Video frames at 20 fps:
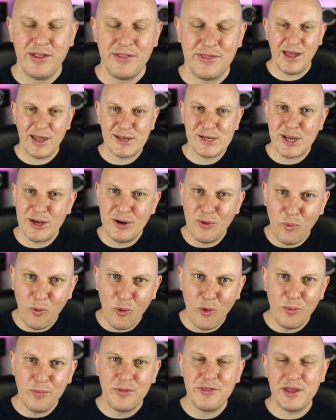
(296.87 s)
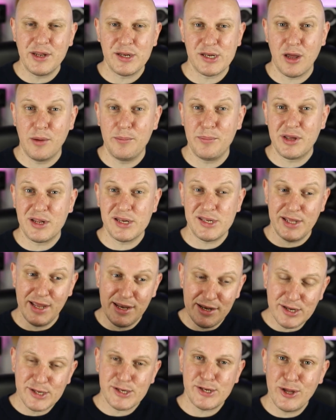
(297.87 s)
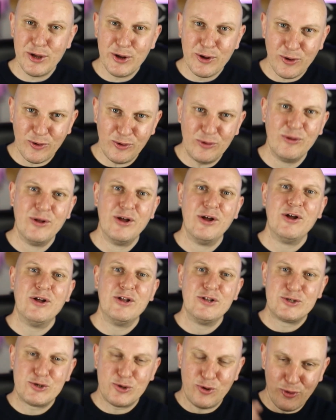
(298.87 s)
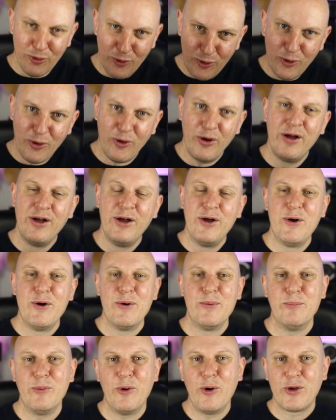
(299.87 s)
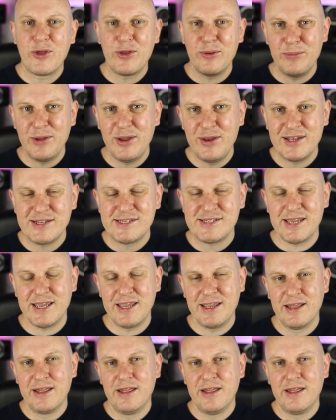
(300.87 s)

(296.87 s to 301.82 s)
That's going to warm things up because the inner circle draw more community.